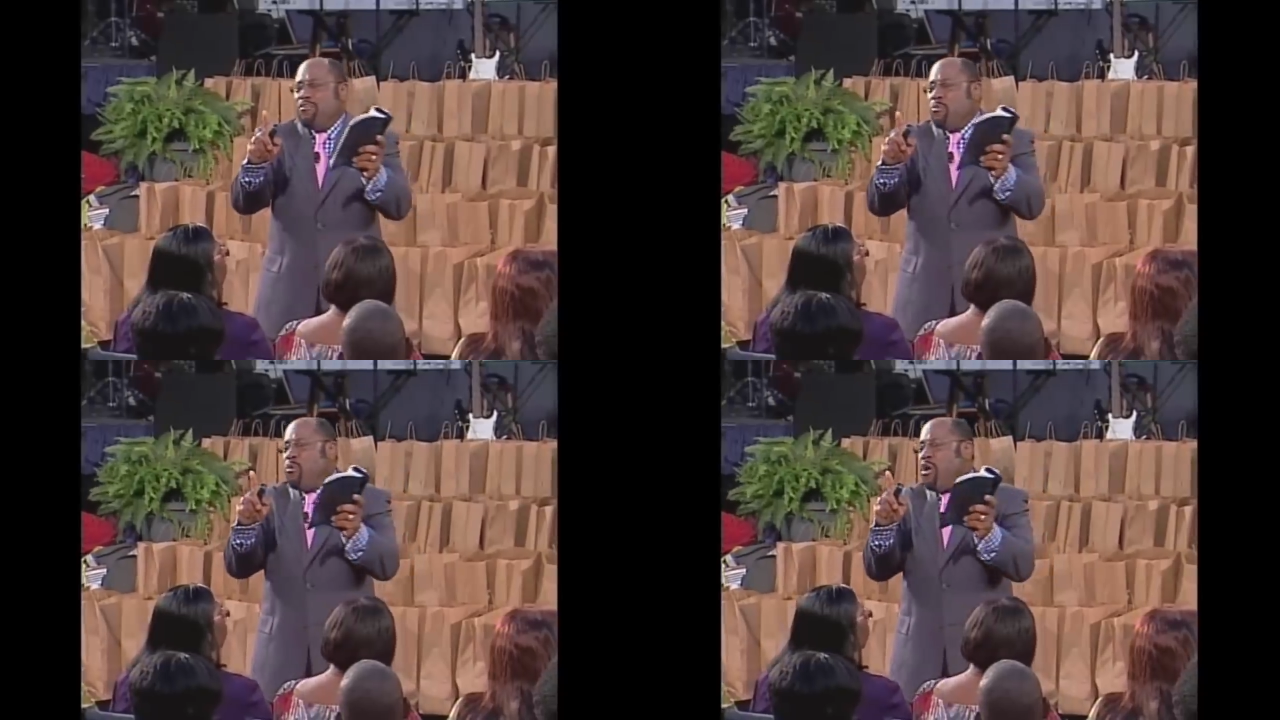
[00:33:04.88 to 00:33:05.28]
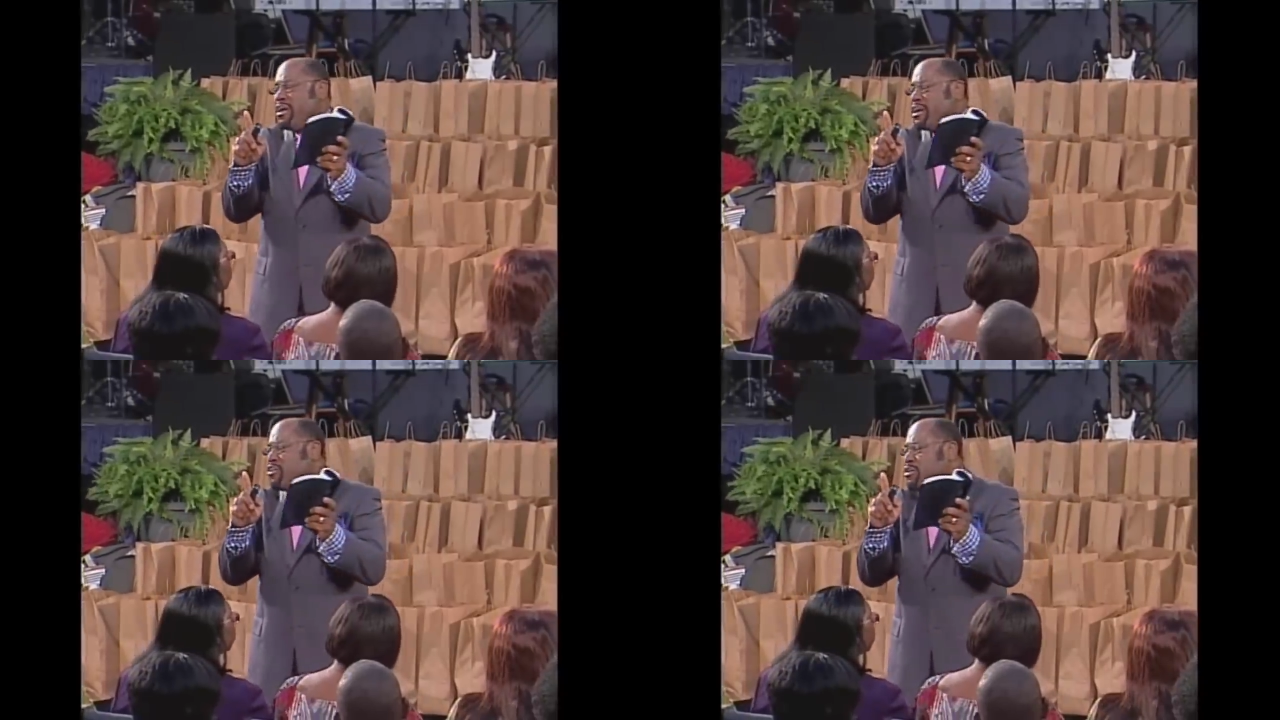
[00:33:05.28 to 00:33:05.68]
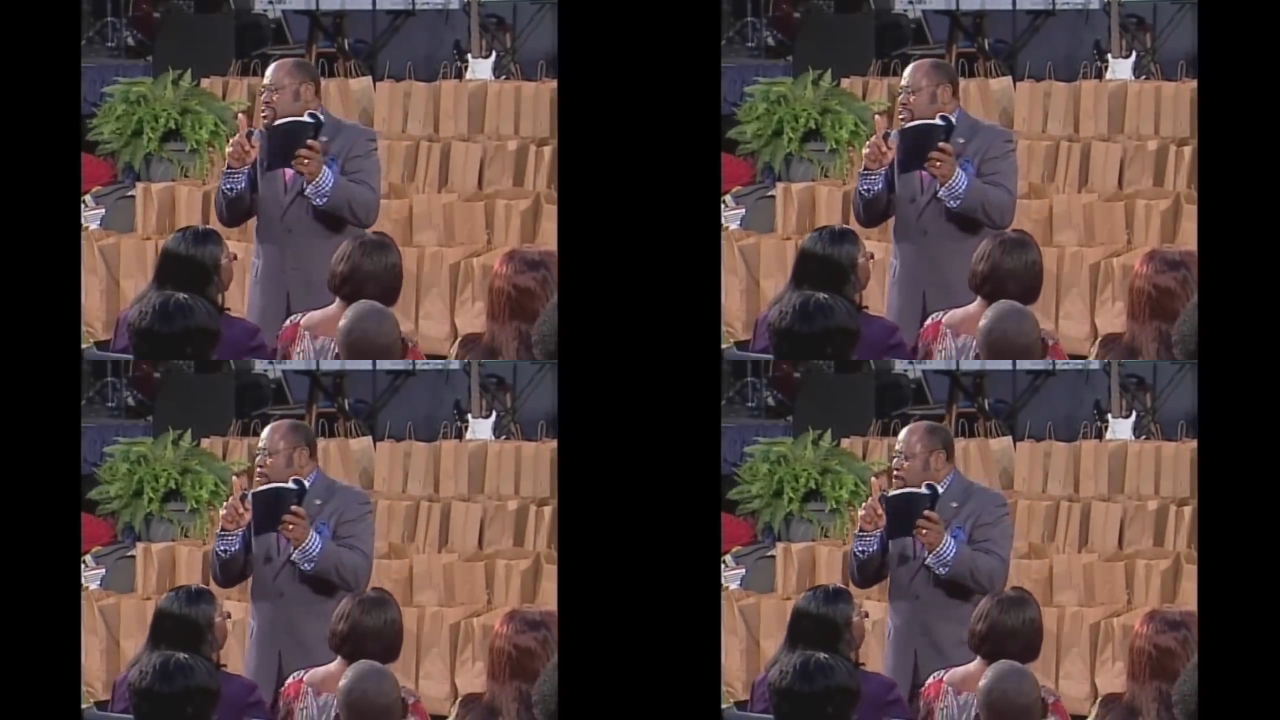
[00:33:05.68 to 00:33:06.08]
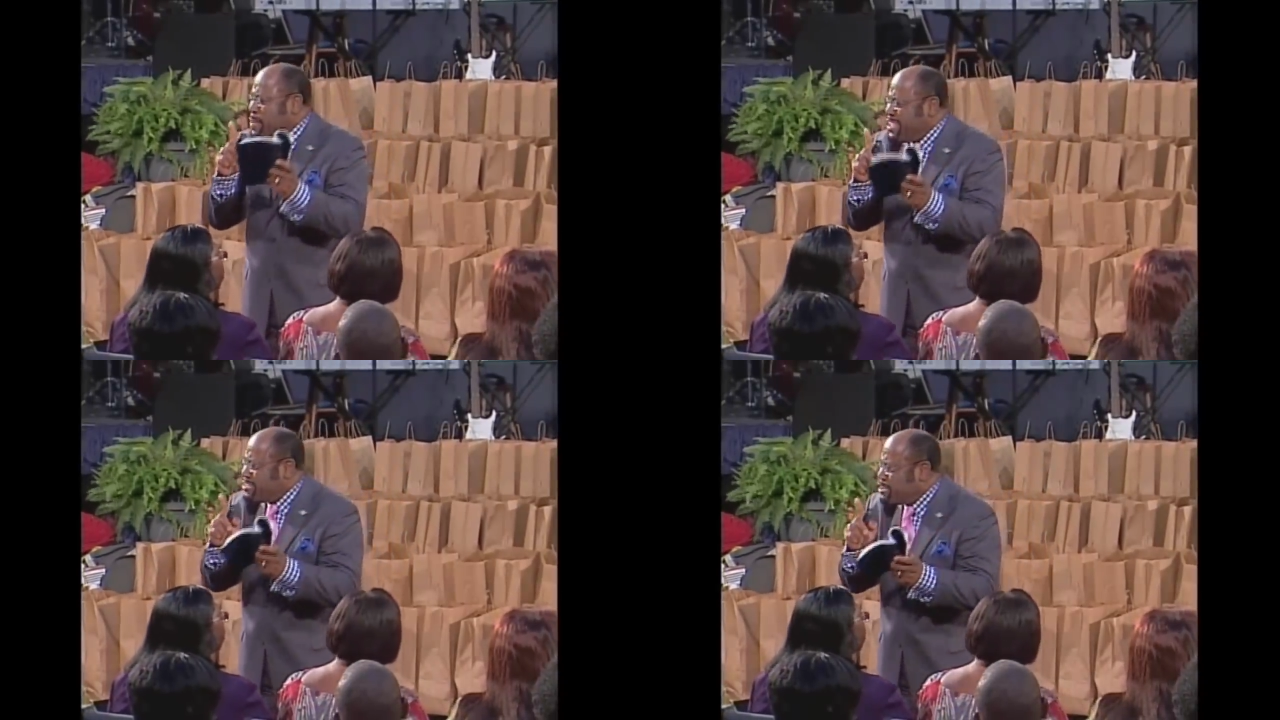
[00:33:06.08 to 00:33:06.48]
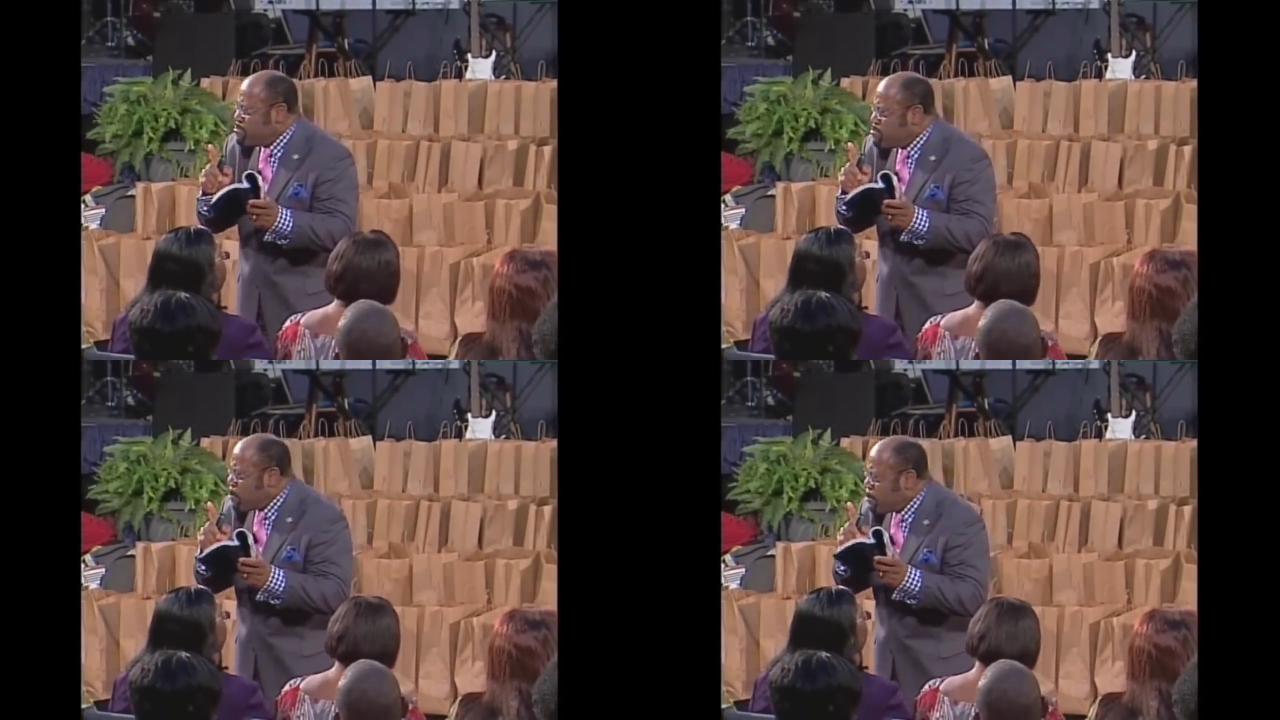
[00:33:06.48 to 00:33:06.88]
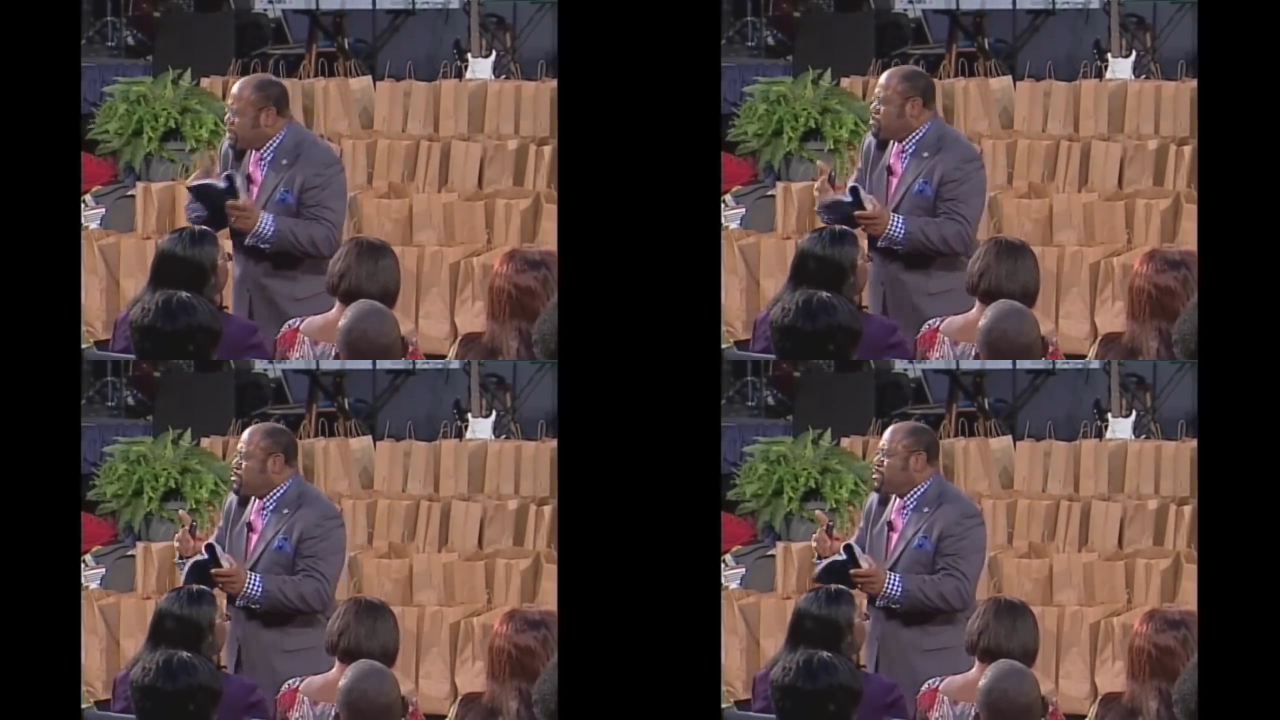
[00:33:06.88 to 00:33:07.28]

walk according to the basic principles